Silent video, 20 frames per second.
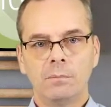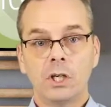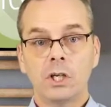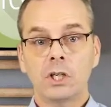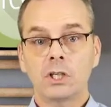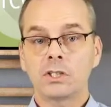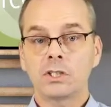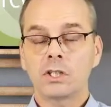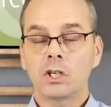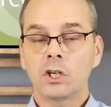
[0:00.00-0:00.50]

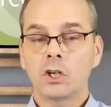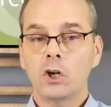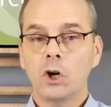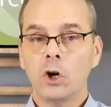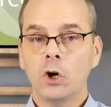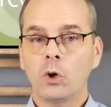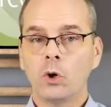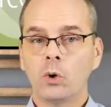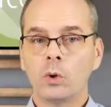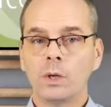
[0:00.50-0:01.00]
because the
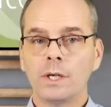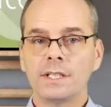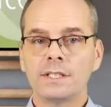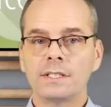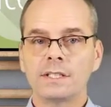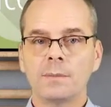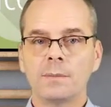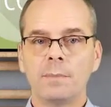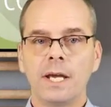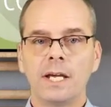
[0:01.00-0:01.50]
goal
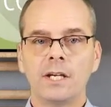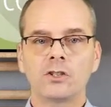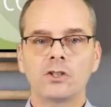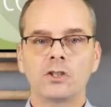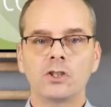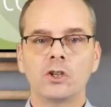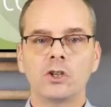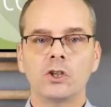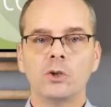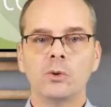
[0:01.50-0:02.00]
is to make
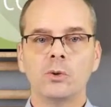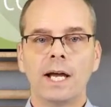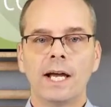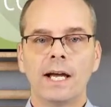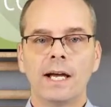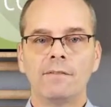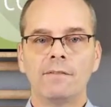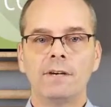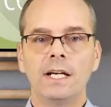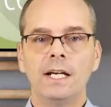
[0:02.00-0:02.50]
sure you
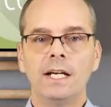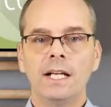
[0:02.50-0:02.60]
have